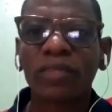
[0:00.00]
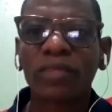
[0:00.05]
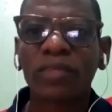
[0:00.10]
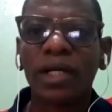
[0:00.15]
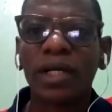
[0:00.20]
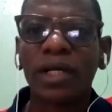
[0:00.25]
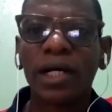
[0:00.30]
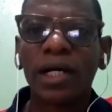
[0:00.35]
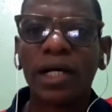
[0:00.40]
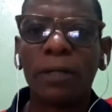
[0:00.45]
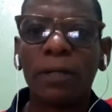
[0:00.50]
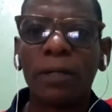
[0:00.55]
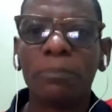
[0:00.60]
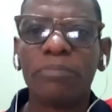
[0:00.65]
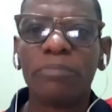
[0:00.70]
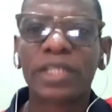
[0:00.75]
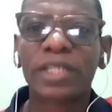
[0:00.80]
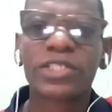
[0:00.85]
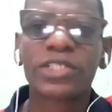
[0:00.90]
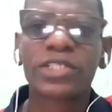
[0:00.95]

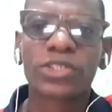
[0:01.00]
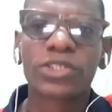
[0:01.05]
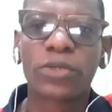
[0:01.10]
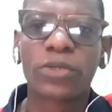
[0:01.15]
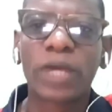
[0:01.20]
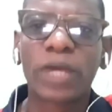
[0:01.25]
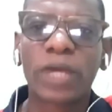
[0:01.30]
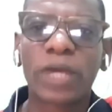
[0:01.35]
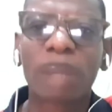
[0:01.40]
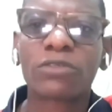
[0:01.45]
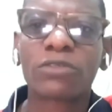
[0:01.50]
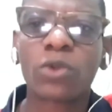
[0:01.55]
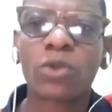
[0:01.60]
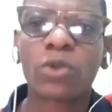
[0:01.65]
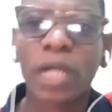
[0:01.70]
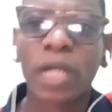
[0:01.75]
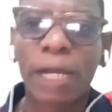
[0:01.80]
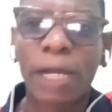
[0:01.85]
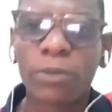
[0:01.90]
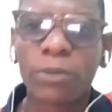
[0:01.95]
making sure we have low
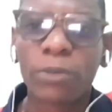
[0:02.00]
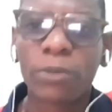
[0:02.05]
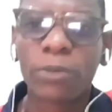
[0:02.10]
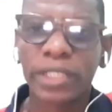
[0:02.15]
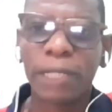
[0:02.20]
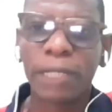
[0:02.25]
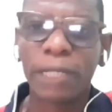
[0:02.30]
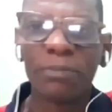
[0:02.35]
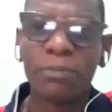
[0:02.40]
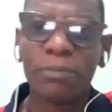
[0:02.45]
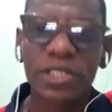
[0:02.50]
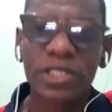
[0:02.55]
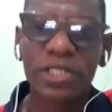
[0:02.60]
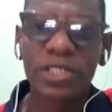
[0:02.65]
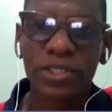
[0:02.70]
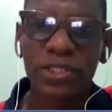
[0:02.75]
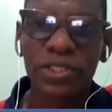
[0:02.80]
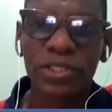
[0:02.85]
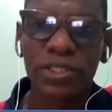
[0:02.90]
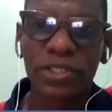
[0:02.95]
carbon
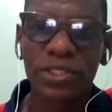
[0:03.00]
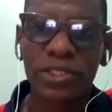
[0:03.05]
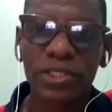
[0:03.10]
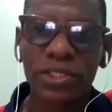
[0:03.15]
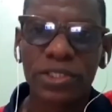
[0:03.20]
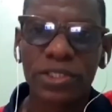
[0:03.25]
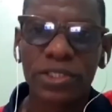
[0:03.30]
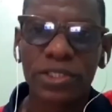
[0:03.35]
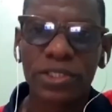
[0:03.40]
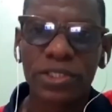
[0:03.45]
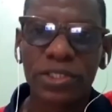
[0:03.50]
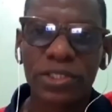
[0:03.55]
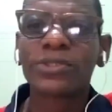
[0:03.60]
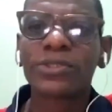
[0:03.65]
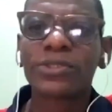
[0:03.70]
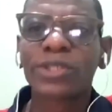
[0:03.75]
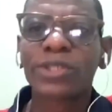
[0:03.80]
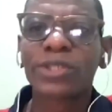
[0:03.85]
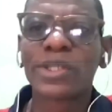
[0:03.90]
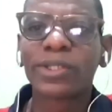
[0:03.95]
emission. You could
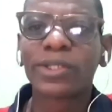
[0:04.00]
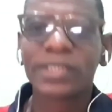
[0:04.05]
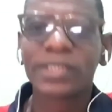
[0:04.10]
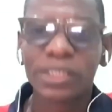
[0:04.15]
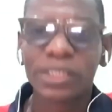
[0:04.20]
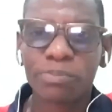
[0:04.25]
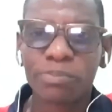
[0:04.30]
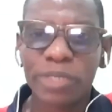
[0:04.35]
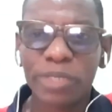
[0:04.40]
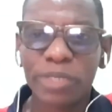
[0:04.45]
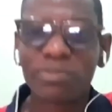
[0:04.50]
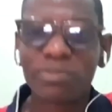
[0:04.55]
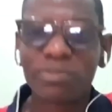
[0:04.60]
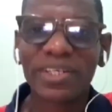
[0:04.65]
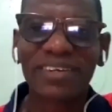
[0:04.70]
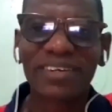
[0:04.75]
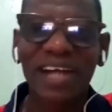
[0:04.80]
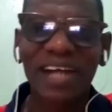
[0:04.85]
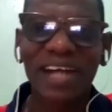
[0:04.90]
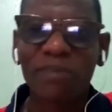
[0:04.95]
use all these big
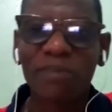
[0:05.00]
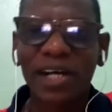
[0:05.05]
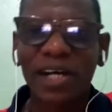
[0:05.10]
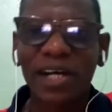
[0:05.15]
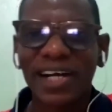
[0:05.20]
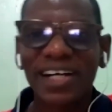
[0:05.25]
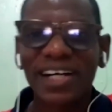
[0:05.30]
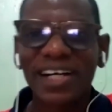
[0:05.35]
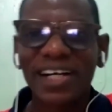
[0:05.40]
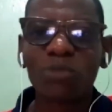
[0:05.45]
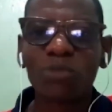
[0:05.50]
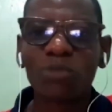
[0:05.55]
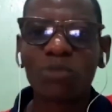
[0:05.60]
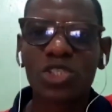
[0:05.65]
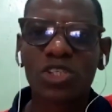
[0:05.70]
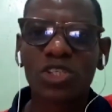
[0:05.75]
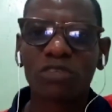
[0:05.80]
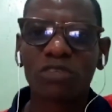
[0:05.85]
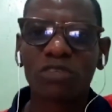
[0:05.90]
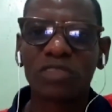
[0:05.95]
grammar
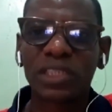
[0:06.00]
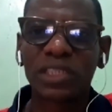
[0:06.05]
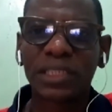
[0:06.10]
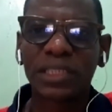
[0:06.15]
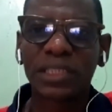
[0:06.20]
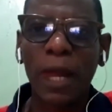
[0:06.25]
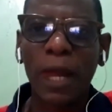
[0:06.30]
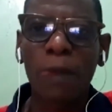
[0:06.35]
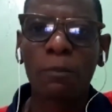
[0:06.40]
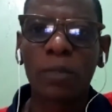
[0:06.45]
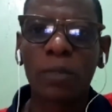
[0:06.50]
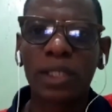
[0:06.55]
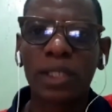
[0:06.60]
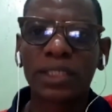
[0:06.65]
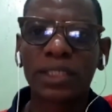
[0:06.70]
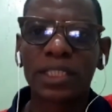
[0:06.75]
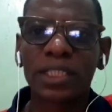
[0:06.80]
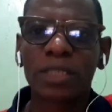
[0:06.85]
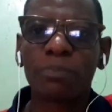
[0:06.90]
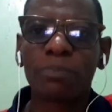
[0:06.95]
most of the time, but
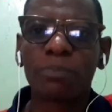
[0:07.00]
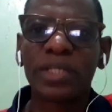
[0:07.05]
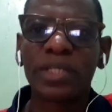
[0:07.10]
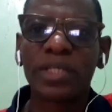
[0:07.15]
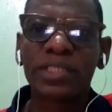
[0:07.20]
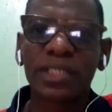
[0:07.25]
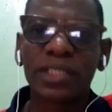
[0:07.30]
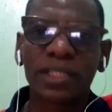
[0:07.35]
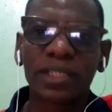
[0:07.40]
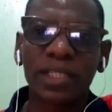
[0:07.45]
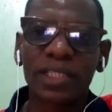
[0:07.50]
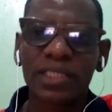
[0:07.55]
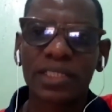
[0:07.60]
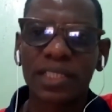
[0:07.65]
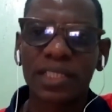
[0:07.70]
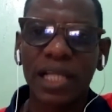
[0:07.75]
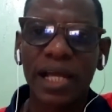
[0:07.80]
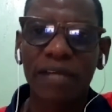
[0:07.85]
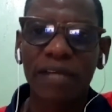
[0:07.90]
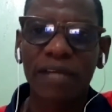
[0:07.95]
it's basic things
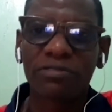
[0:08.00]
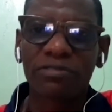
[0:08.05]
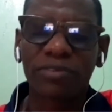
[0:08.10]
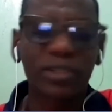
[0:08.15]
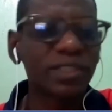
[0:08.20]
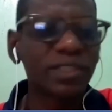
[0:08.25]
like, for